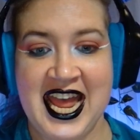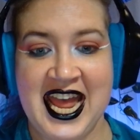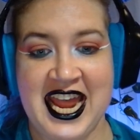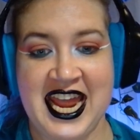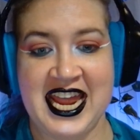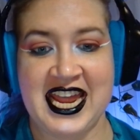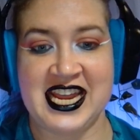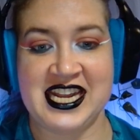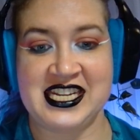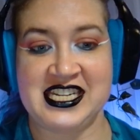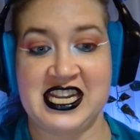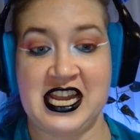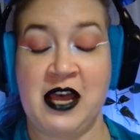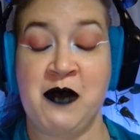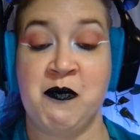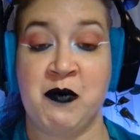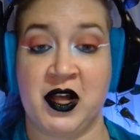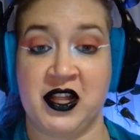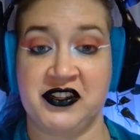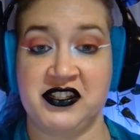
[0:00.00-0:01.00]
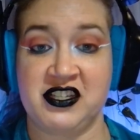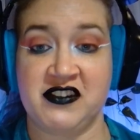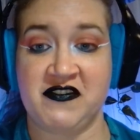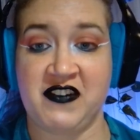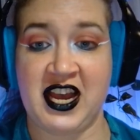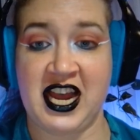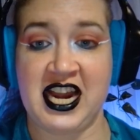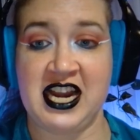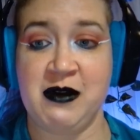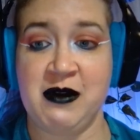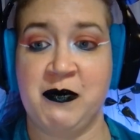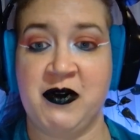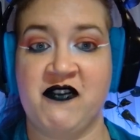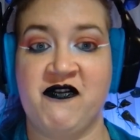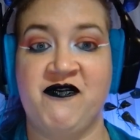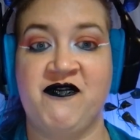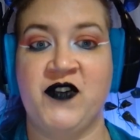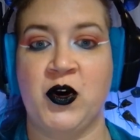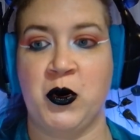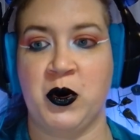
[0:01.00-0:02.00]
and emulsified
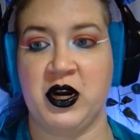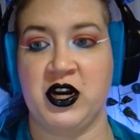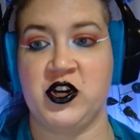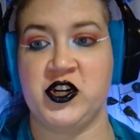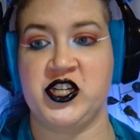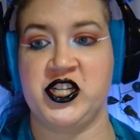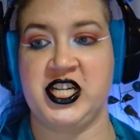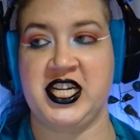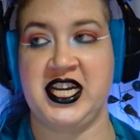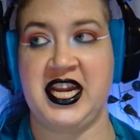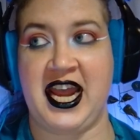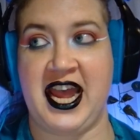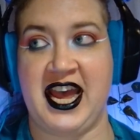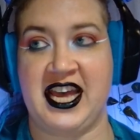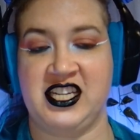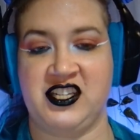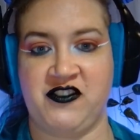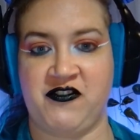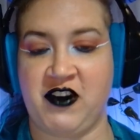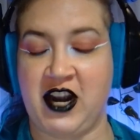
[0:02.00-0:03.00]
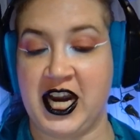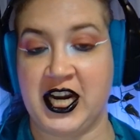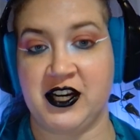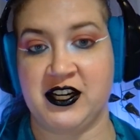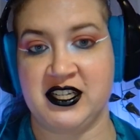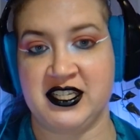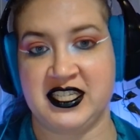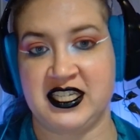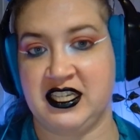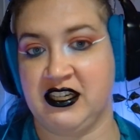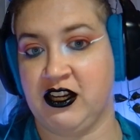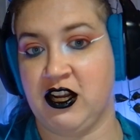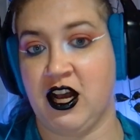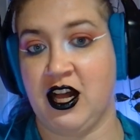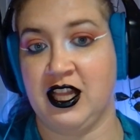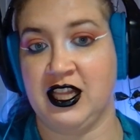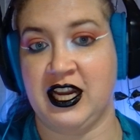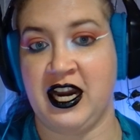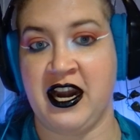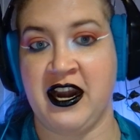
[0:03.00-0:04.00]
before she adds fragrance and
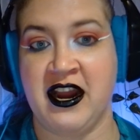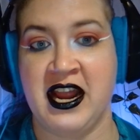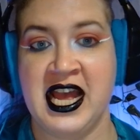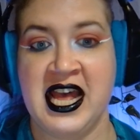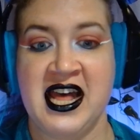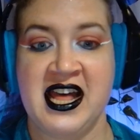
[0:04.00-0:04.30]
color.